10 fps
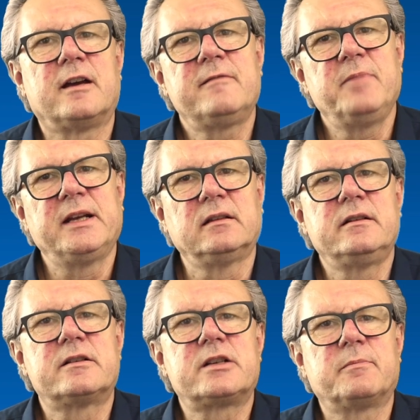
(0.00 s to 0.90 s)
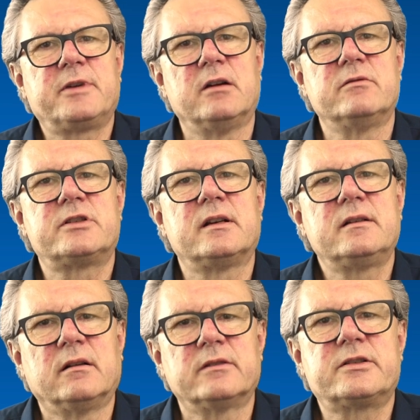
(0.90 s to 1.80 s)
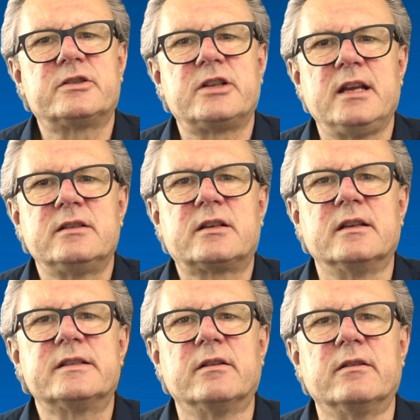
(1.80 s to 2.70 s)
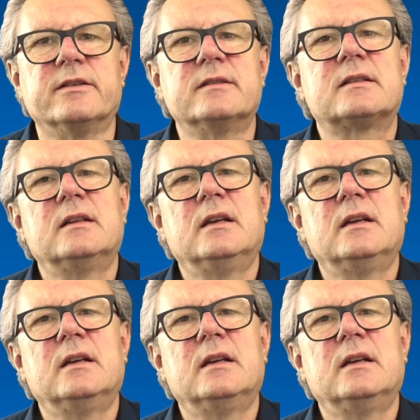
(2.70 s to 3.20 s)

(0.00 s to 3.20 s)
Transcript: I've been a leadership coach and culture change consultant.